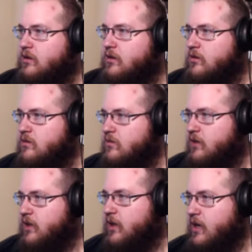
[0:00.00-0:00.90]

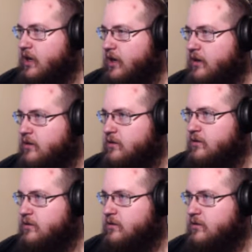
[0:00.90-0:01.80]
Okay.
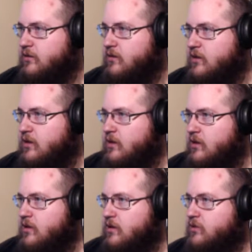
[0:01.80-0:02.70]

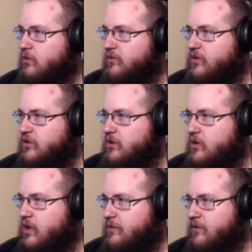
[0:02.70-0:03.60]
This will reduce our
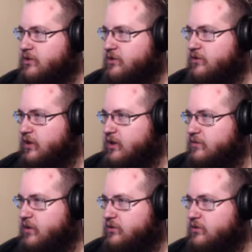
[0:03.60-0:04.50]
nightmare strength,
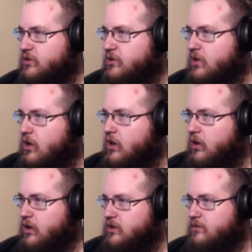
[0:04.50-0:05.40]
but also
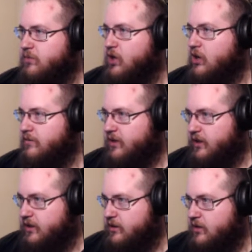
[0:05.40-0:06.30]
scar us
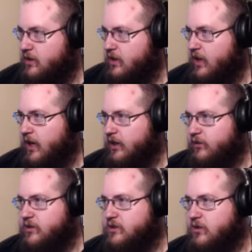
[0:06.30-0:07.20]
permanently, and
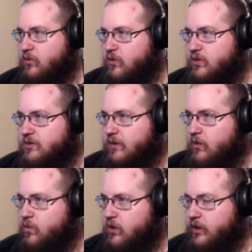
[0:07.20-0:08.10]
increase our wounds by
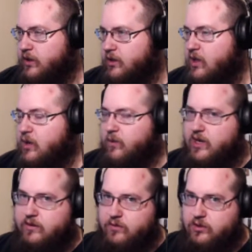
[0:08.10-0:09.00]
1. We
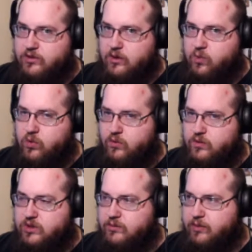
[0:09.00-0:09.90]
can reduce our
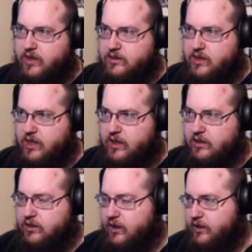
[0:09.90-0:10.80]
wounds by staying
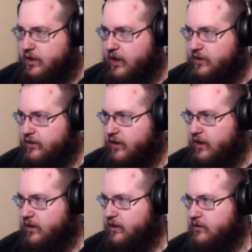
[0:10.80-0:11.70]
in London, I think.